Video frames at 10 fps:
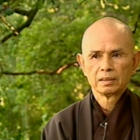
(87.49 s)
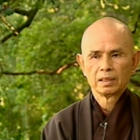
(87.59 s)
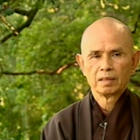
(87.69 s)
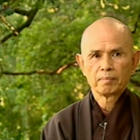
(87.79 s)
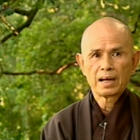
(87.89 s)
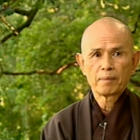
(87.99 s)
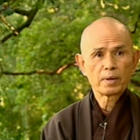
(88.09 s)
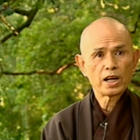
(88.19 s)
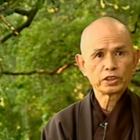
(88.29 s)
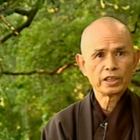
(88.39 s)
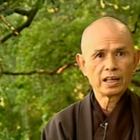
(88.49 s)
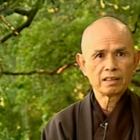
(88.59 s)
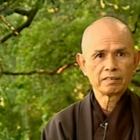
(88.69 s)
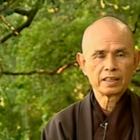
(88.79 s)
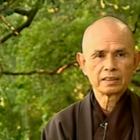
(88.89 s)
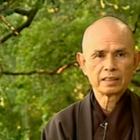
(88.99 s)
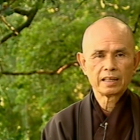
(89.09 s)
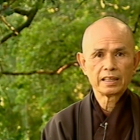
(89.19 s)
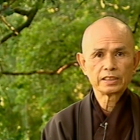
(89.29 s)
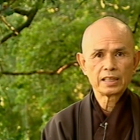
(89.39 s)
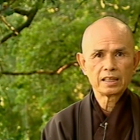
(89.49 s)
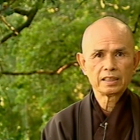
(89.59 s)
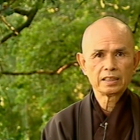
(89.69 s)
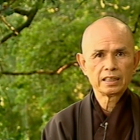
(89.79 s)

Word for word: uh, Mahaprajna, great uh, understanding,